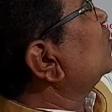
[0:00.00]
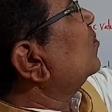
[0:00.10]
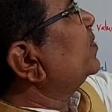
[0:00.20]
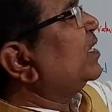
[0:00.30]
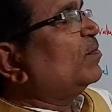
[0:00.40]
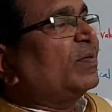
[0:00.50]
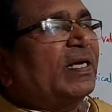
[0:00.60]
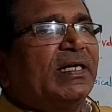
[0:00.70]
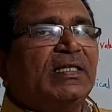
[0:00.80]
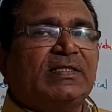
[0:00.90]
of
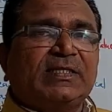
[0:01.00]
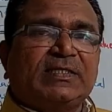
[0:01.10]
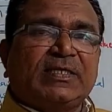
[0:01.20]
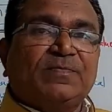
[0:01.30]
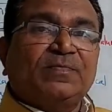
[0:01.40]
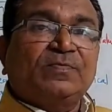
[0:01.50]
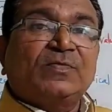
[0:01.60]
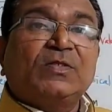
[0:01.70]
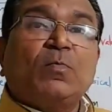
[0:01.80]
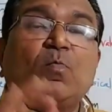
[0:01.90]
MKS system.
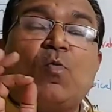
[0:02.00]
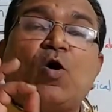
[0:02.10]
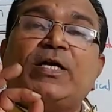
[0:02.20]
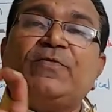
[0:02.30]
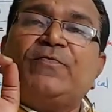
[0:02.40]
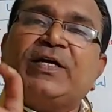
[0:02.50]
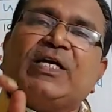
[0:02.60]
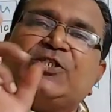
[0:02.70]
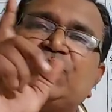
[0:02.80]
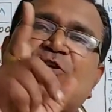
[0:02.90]

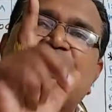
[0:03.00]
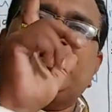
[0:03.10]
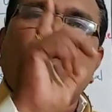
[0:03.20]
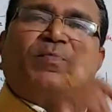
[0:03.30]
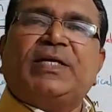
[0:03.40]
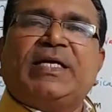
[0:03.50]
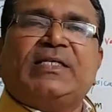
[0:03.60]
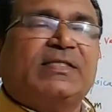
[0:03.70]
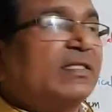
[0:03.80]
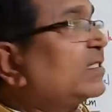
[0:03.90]
Modification of
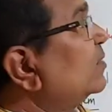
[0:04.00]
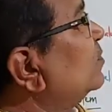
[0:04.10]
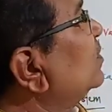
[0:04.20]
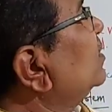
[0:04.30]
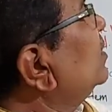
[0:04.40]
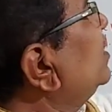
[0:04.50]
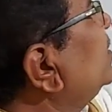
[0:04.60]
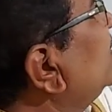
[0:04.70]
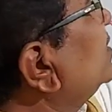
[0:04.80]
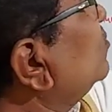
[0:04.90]
MKS system. It
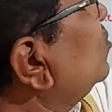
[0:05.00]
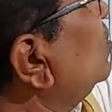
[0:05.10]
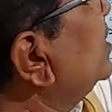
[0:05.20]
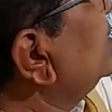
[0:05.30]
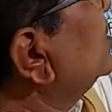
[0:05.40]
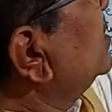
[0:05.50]
is also called as